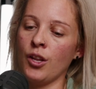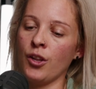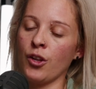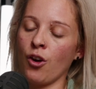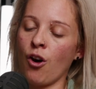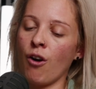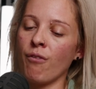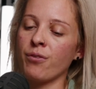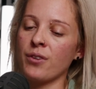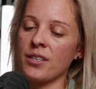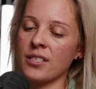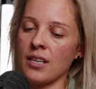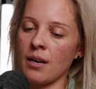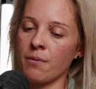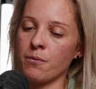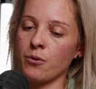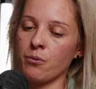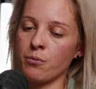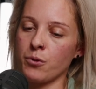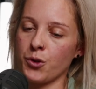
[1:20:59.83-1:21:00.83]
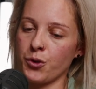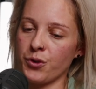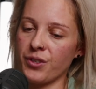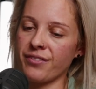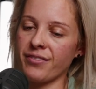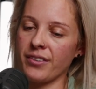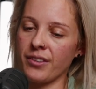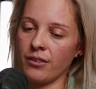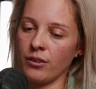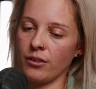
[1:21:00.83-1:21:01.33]
the confidence comes from two
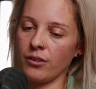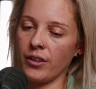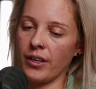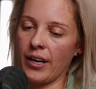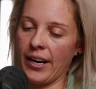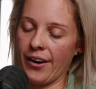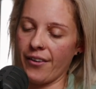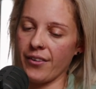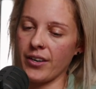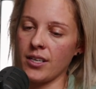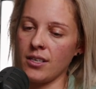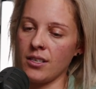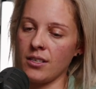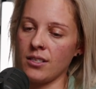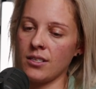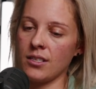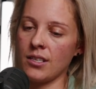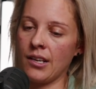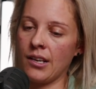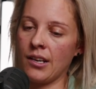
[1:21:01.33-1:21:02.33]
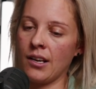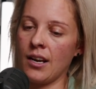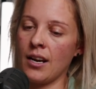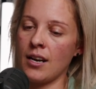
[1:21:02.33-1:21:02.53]
different areas.